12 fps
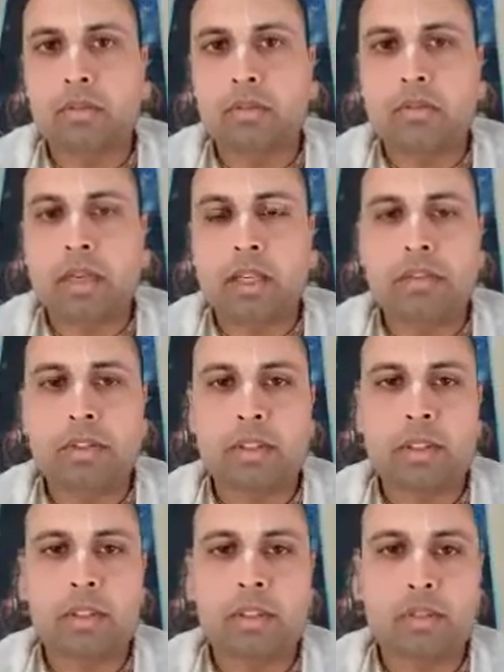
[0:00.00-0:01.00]

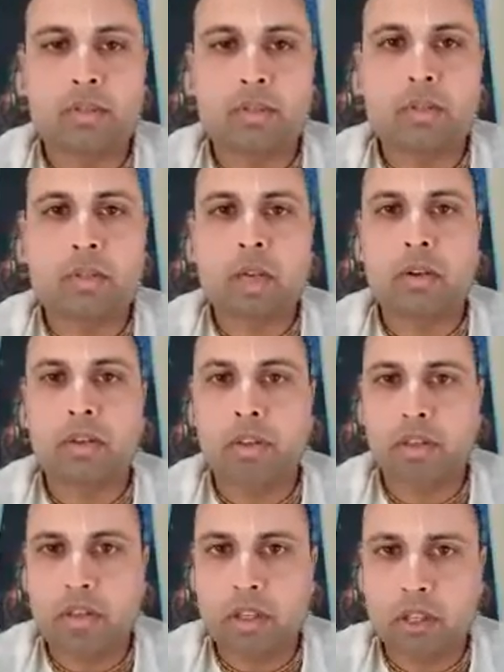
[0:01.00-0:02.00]
manifestation, full power
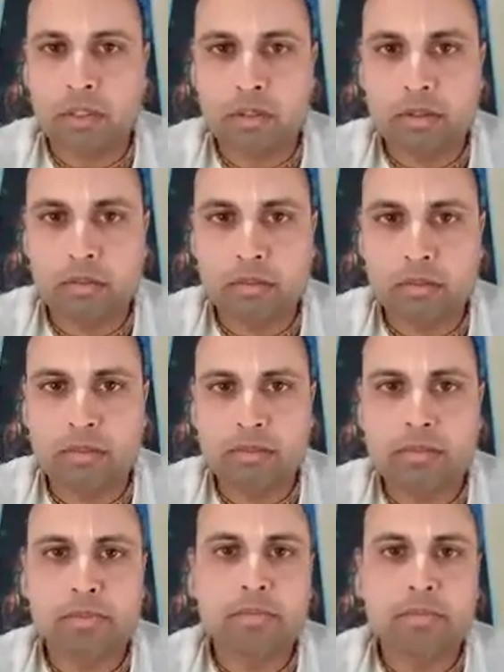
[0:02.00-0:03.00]
does not
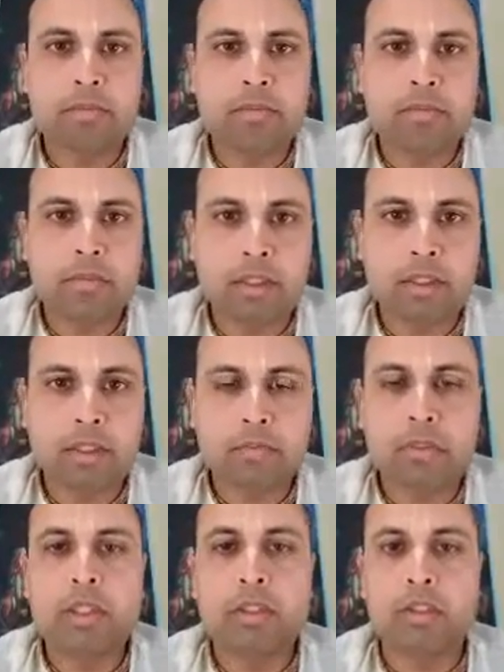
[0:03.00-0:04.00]

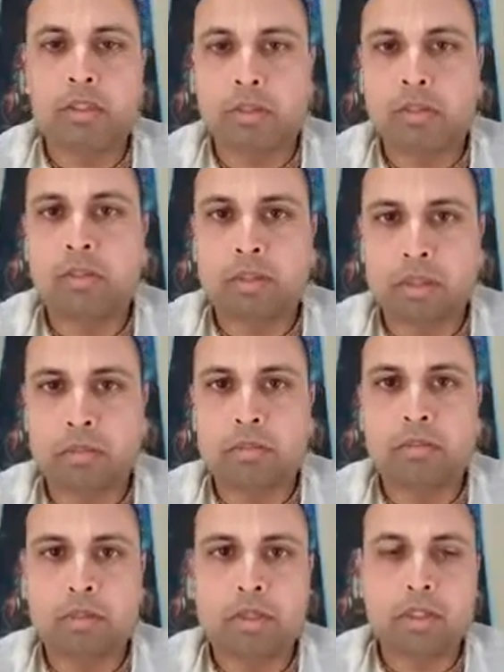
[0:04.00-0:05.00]
appear to him,
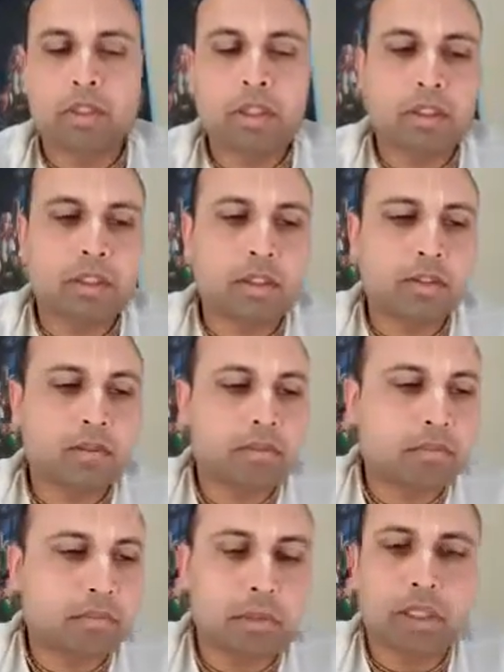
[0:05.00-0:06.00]
to the sadhaka,
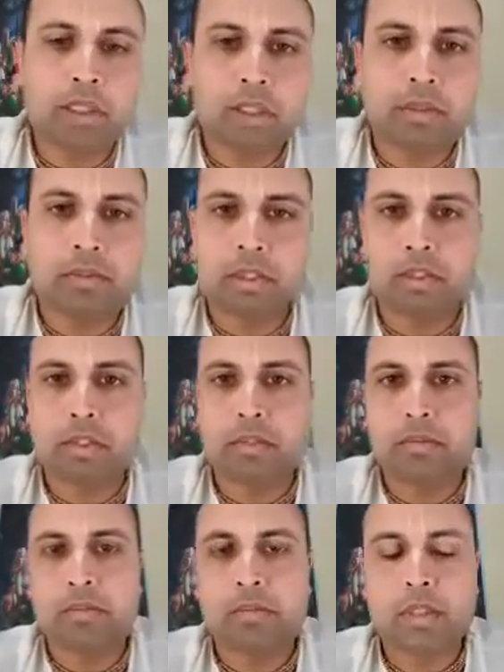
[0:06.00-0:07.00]
because of this.
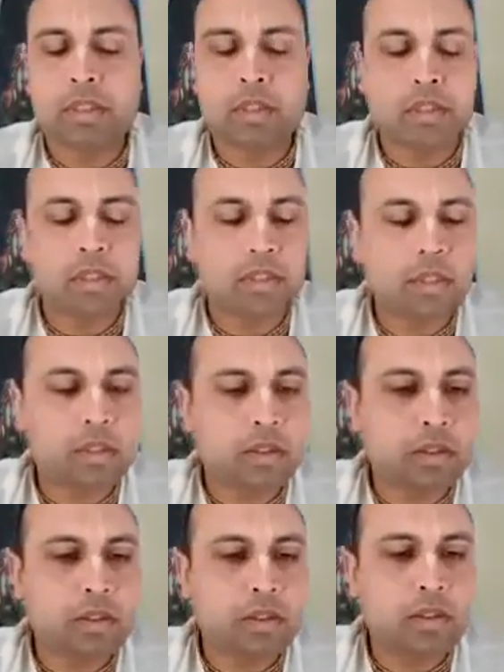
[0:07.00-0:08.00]
It's
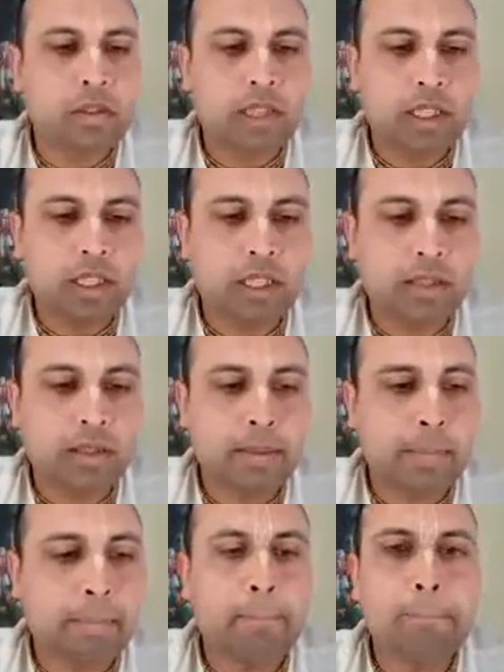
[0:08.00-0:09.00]
considered to be like
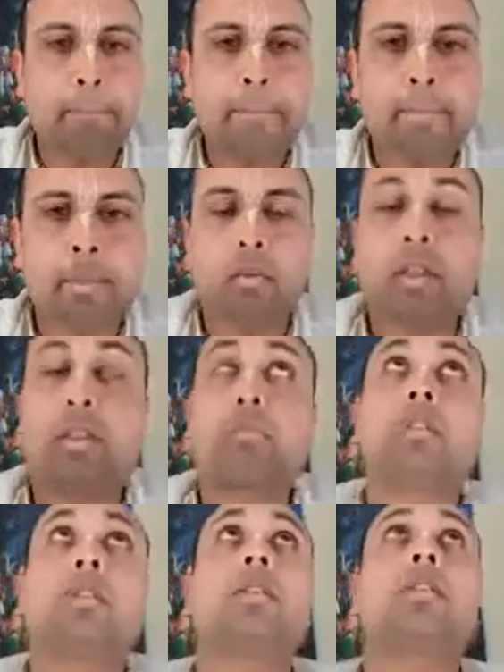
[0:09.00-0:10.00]
when a person